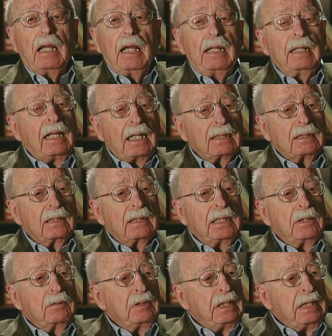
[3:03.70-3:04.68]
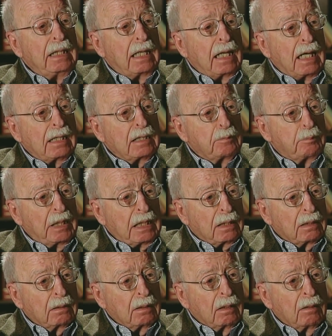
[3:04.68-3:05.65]
And that's the unique
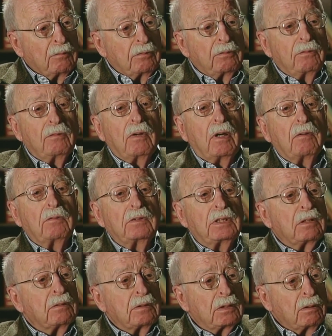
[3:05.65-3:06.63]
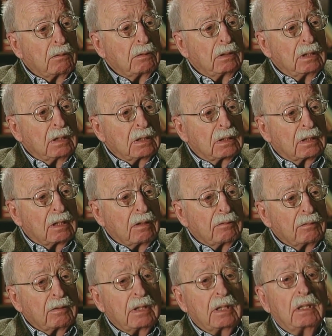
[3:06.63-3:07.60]
aspect of, of serotonin
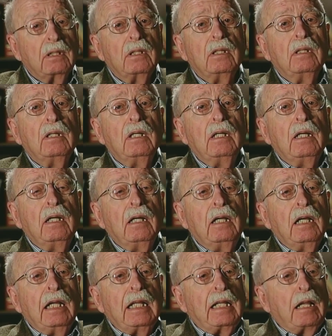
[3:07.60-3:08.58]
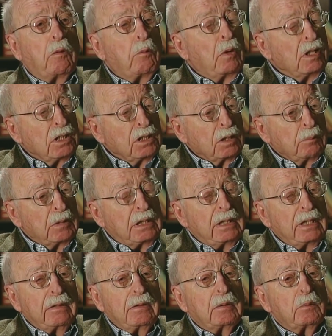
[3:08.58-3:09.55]
discovery. That once the
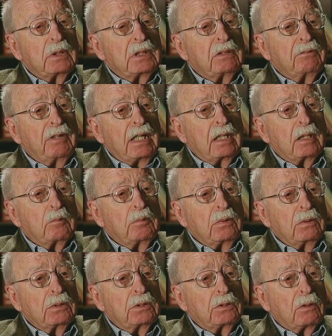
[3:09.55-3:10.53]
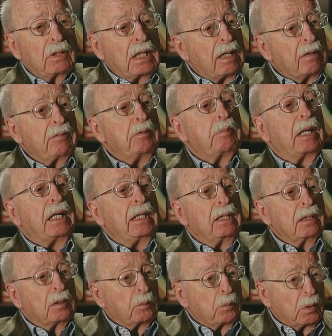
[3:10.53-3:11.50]
material was available so that
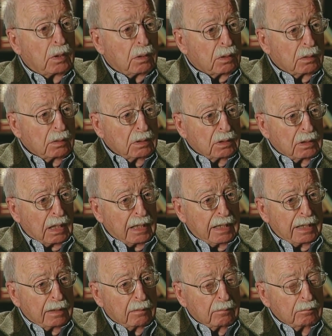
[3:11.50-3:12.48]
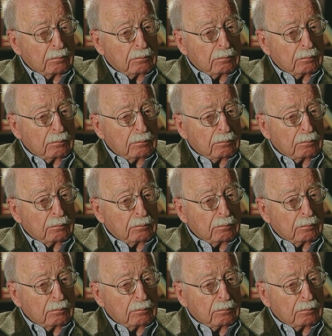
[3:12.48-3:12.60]
everybody in the world could study it,